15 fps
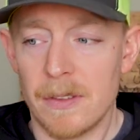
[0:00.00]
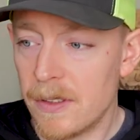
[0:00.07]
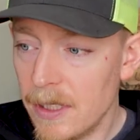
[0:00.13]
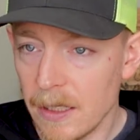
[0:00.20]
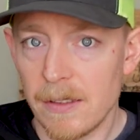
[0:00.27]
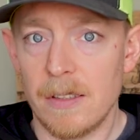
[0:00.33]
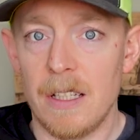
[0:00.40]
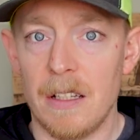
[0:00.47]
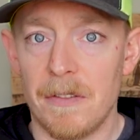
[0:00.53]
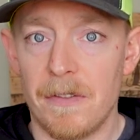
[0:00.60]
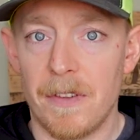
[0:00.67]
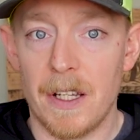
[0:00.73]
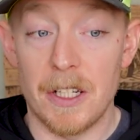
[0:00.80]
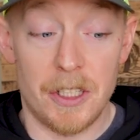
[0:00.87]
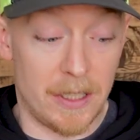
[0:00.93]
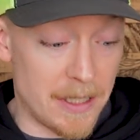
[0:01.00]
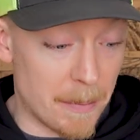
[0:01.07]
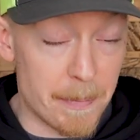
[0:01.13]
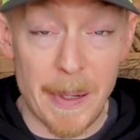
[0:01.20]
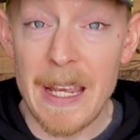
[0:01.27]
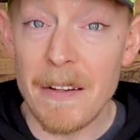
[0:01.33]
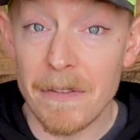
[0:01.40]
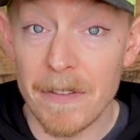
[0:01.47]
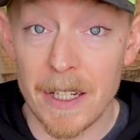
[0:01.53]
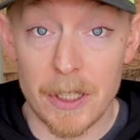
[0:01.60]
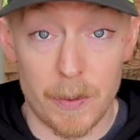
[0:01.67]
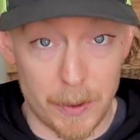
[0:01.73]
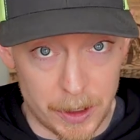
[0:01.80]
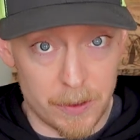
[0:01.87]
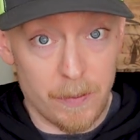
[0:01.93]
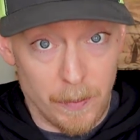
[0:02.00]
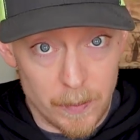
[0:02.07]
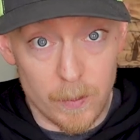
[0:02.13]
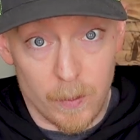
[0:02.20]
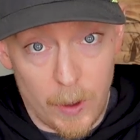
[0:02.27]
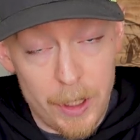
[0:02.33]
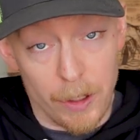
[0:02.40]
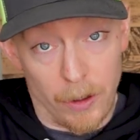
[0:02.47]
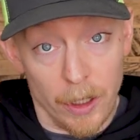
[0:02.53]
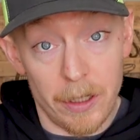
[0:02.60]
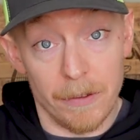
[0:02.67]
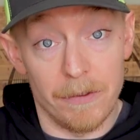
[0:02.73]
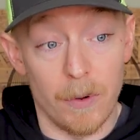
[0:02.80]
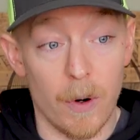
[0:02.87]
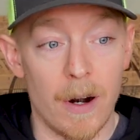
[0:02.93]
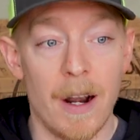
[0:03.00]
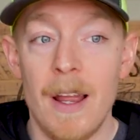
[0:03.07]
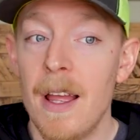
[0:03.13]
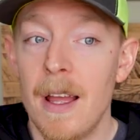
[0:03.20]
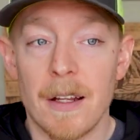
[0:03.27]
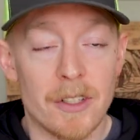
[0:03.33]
still seeing fish, seeing bait fish, which is what you're looking for,